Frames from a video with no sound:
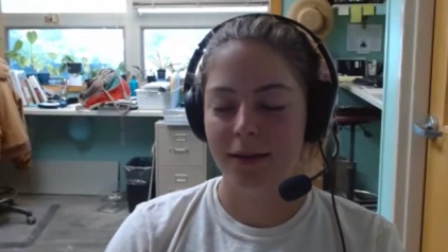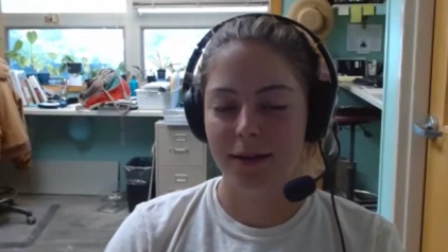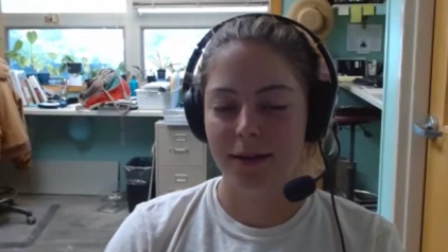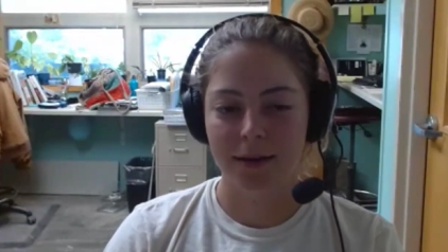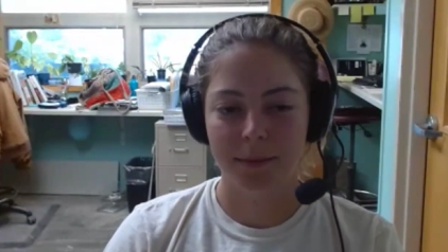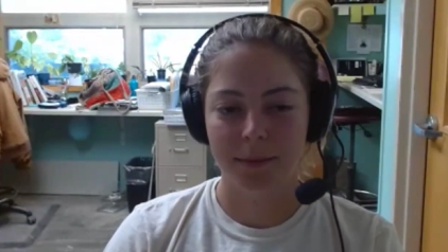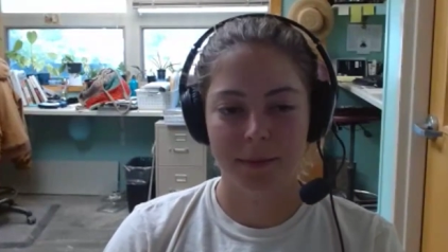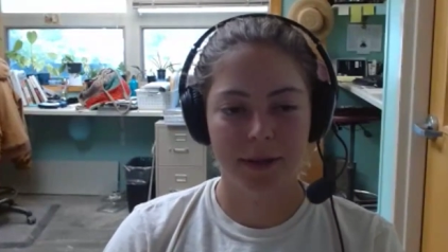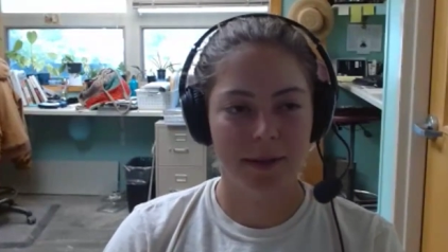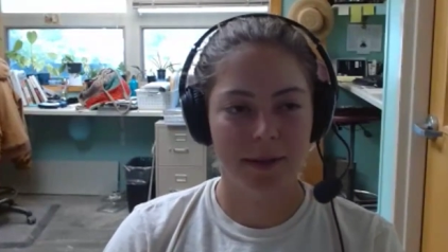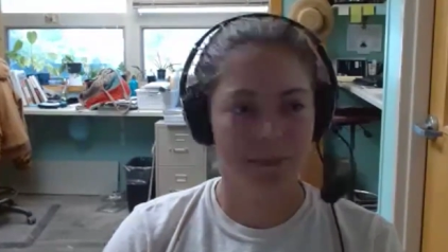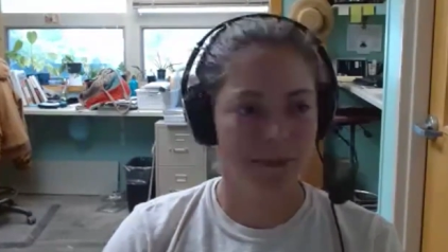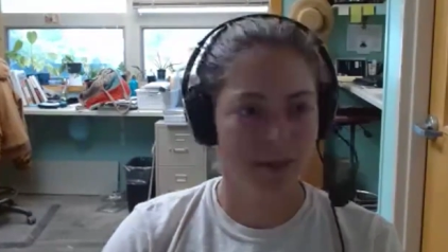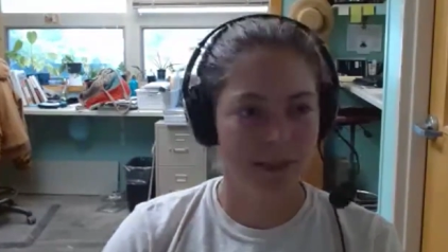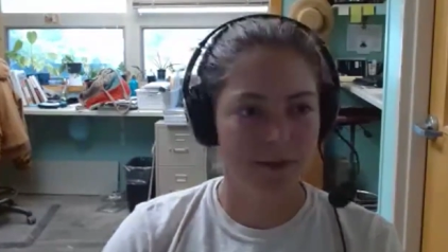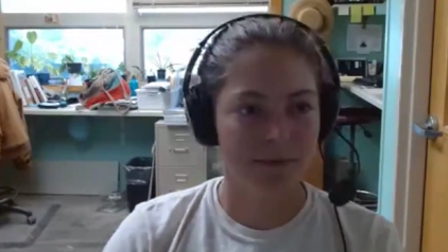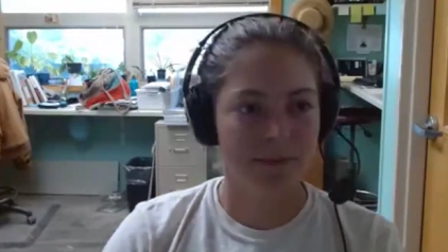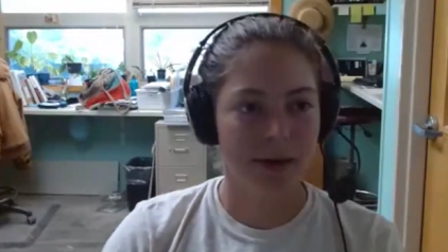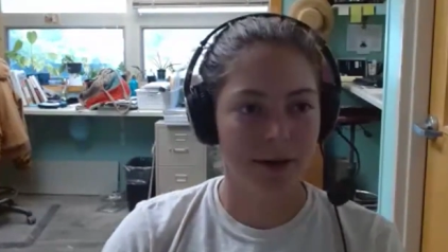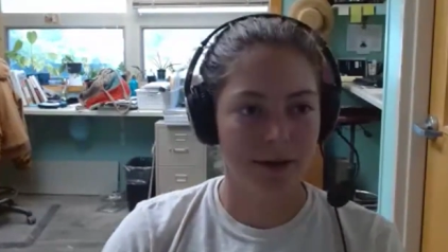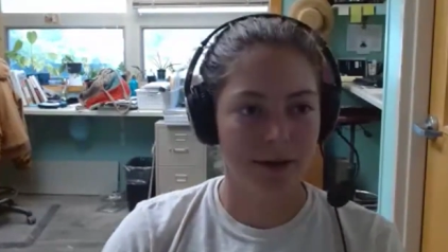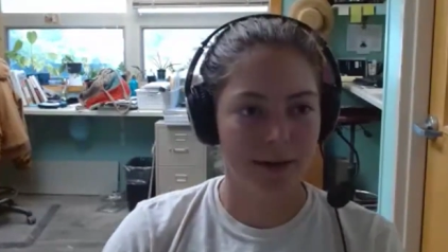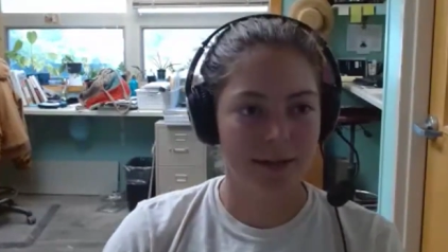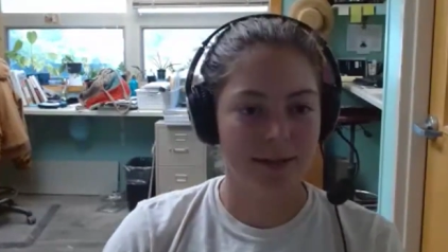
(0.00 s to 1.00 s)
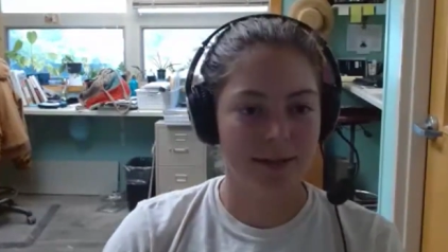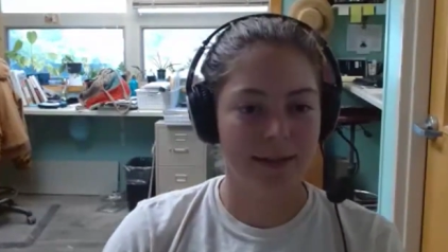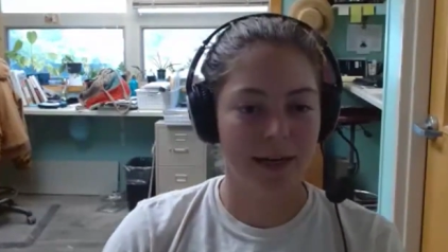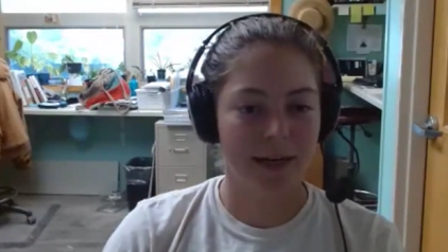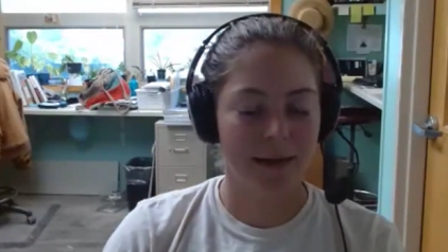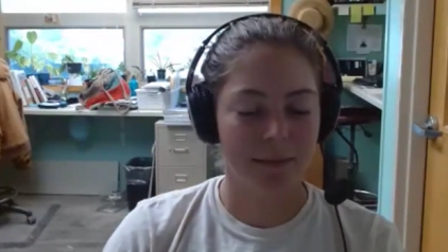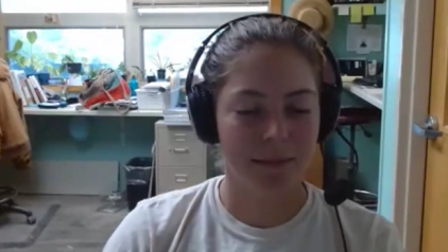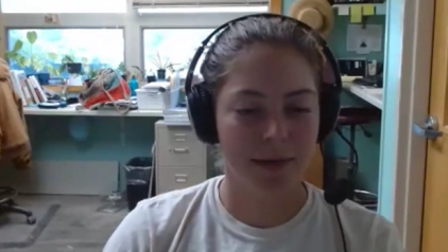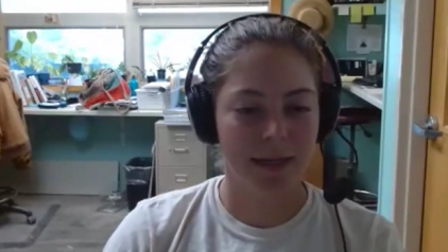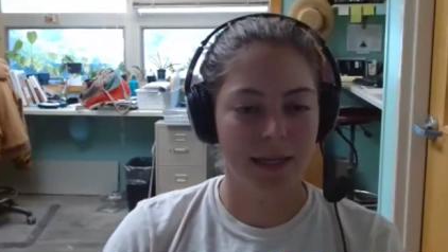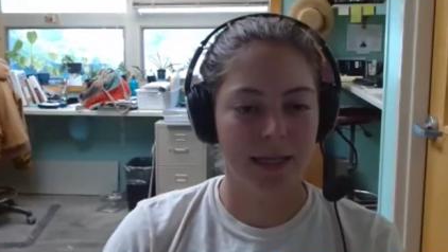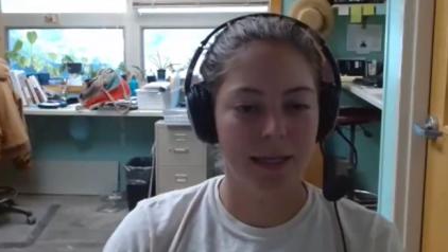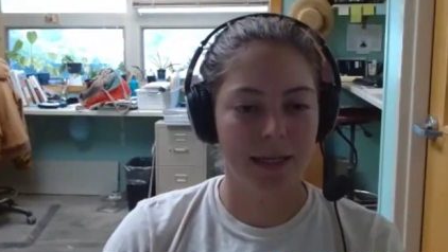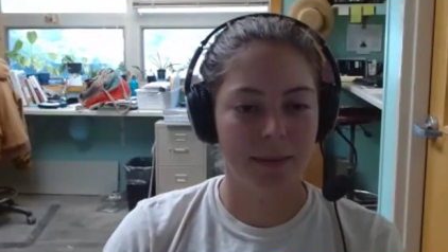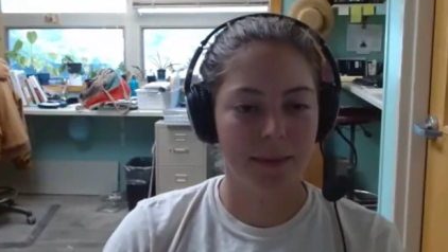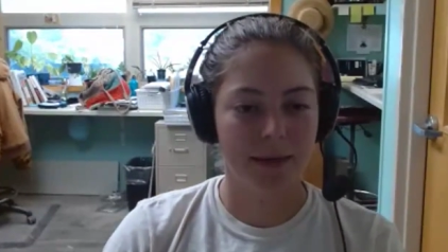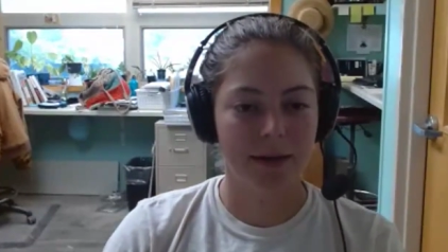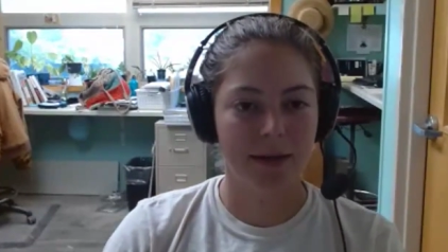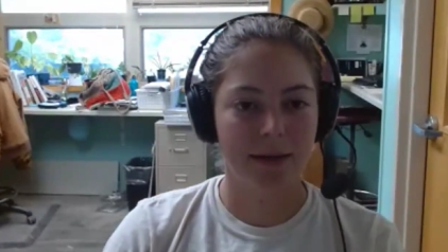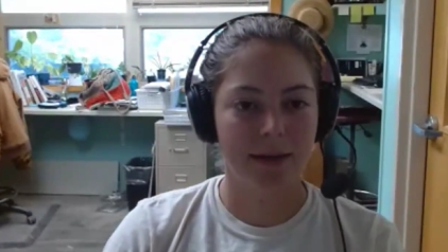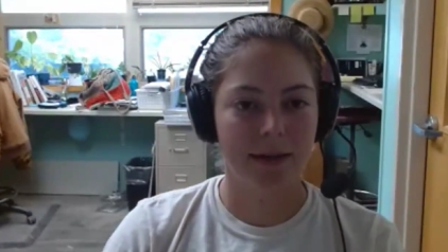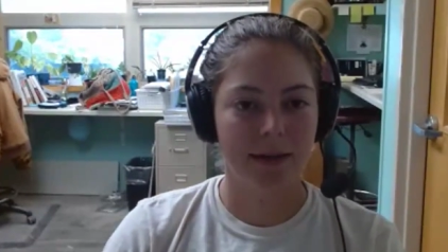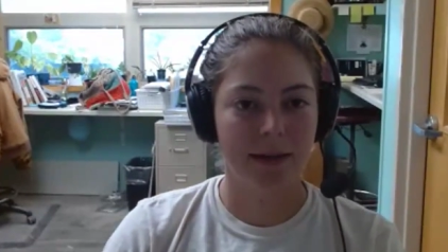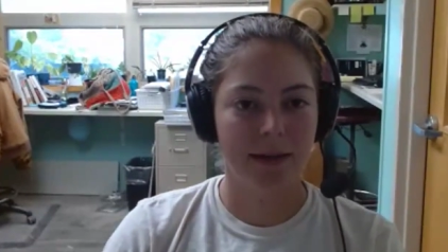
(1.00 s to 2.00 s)
I believe Meredith sent out my
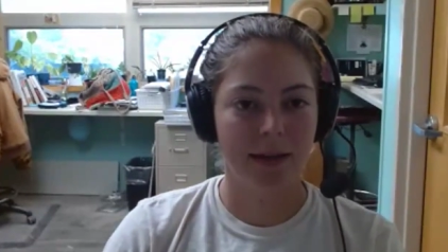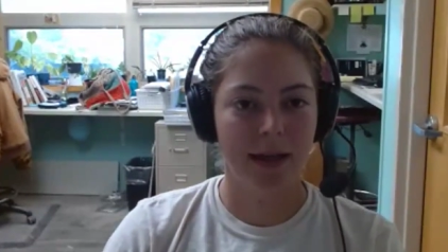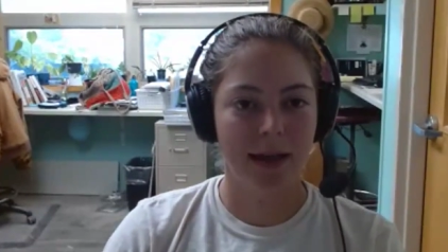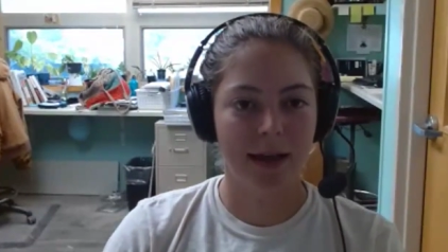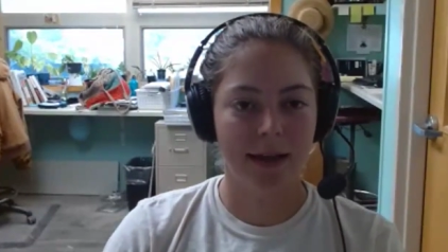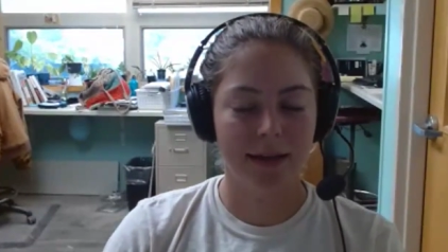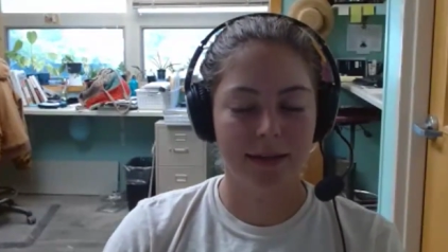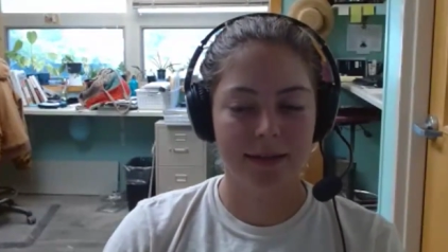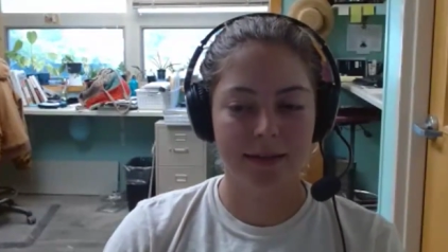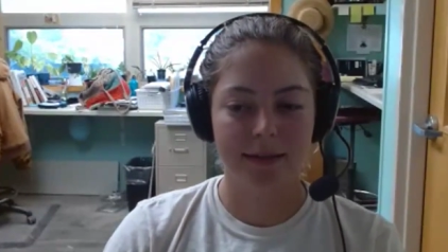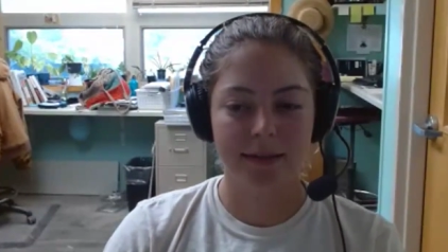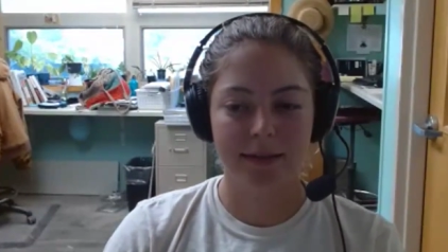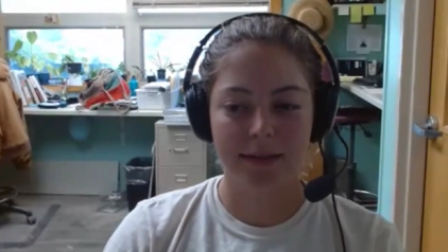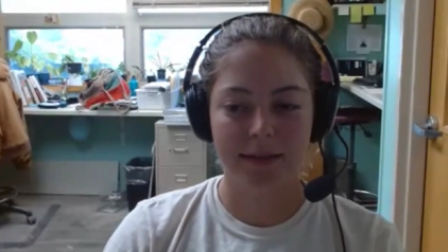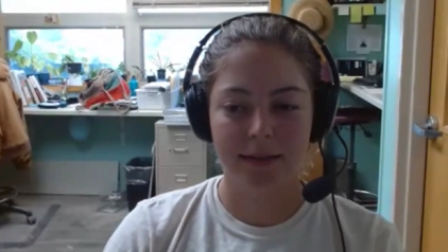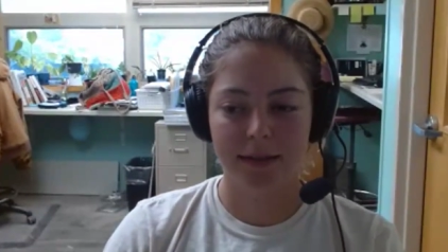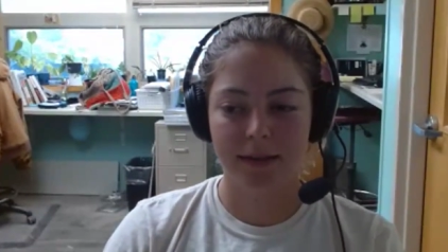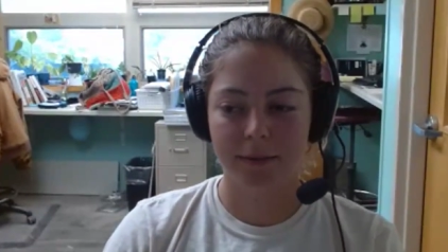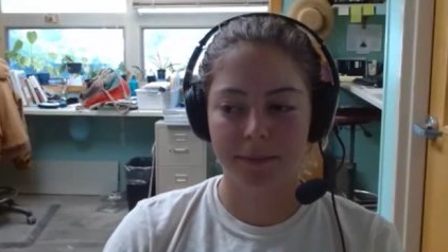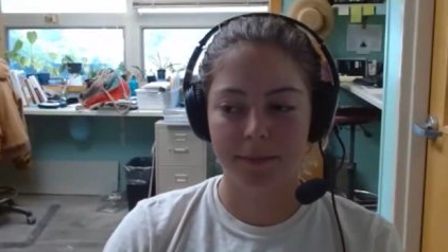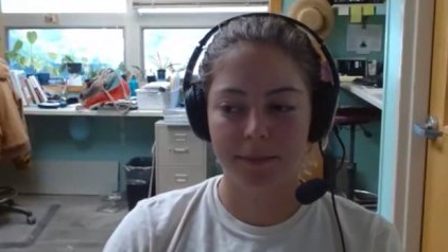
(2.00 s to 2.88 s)
email in the last